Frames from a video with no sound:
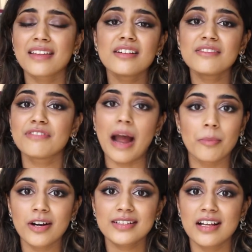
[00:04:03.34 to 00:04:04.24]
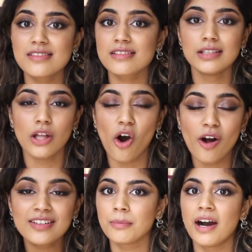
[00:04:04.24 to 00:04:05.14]
I think fabric tells a
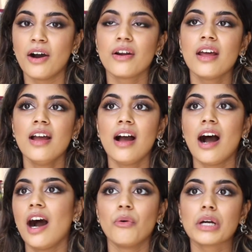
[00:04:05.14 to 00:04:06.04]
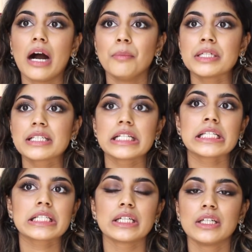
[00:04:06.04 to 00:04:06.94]
lot about how a garment
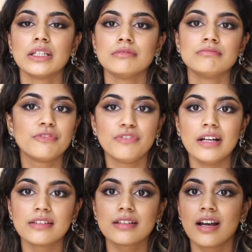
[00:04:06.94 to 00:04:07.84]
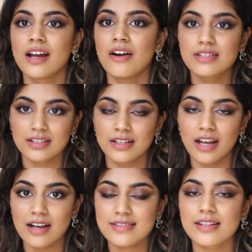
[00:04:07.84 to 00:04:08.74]
is gonna fit and how it's gonna
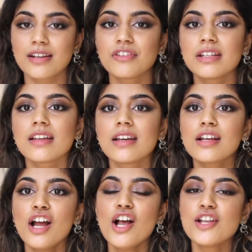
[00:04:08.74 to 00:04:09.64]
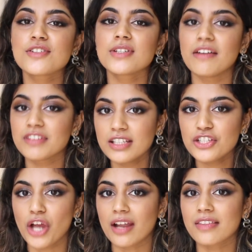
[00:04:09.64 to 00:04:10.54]
last and everything, so definitely
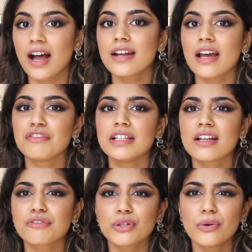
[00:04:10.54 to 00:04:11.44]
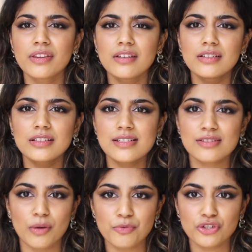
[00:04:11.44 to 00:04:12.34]
check that. I feel like if you go in the
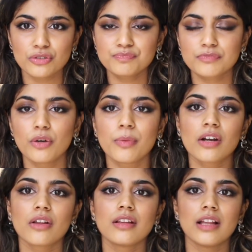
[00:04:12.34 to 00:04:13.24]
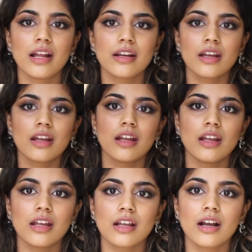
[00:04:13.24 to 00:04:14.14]
description, oh my god, the
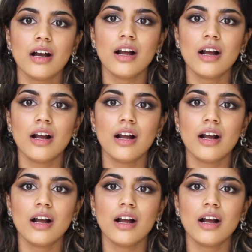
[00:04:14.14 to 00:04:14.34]
lighting,